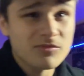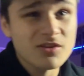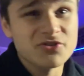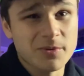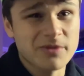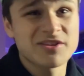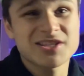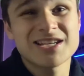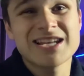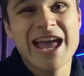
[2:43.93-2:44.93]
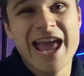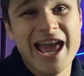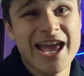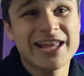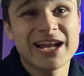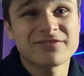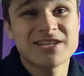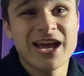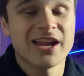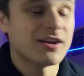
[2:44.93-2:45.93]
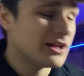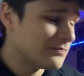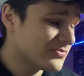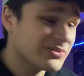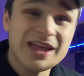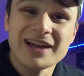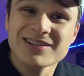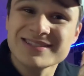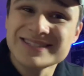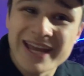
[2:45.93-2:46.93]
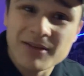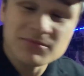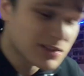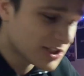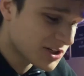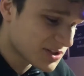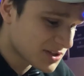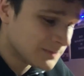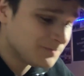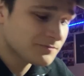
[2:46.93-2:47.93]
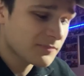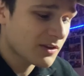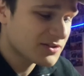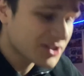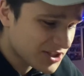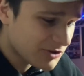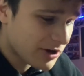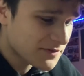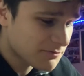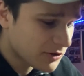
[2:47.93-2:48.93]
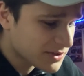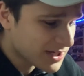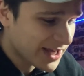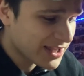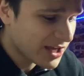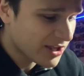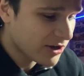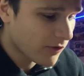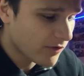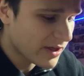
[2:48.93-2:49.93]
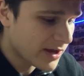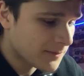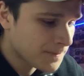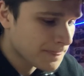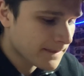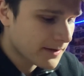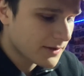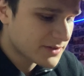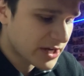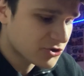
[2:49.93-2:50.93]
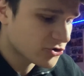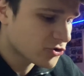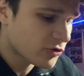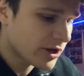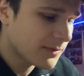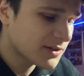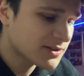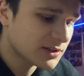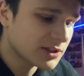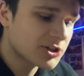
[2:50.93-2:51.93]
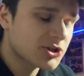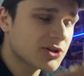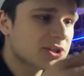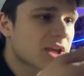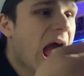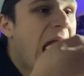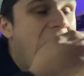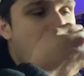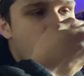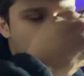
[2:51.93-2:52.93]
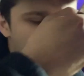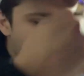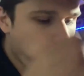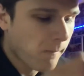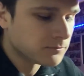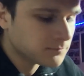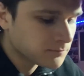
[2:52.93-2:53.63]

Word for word: So I'm giving this an 8 out of 10. That is damn delicious. 16 grams of protein. I can't get over that. Texture's creamy. It's delicious. Mmm.